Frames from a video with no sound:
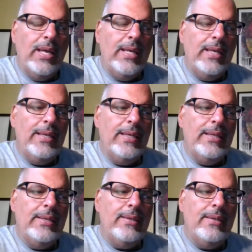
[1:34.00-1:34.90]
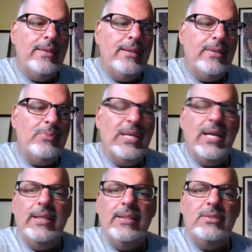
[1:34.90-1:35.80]
And let's be
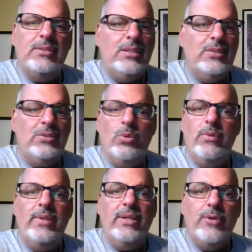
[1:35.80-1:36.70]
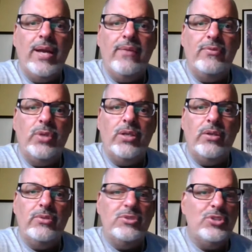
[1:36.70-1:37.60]
honest, it's cool that you have
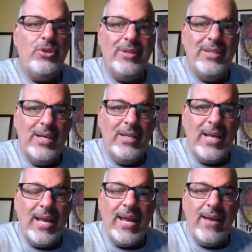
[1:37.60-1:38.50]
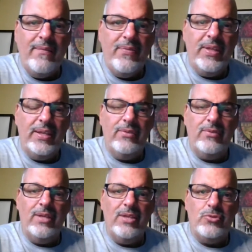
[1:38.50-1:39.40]
triggers. You're going to have
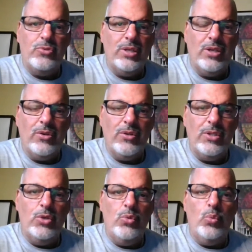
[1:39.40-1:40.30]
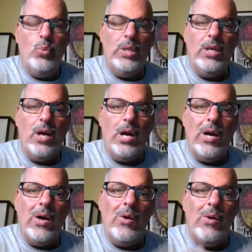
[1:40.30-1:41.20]
things that trigger you. We
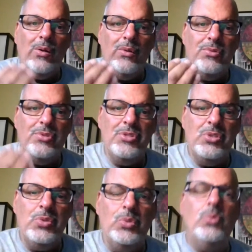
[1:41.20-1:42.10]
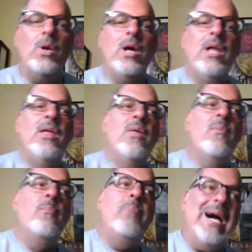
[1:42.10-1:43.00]
all do.
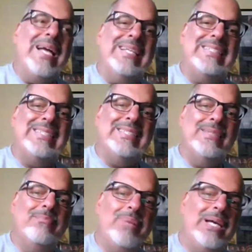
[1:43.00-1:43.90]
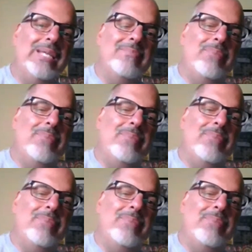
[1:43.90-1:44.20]
But, but,